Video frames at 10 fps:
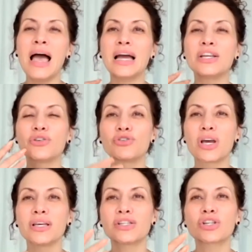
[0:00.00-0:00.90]
And you're
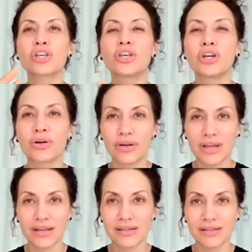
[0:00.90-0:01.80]
just
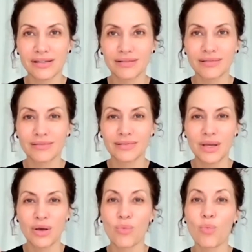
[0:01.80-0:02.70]
curious.
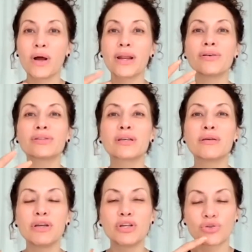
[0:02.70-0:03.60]
What else
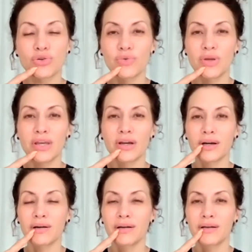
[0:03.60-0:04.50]
can be true here?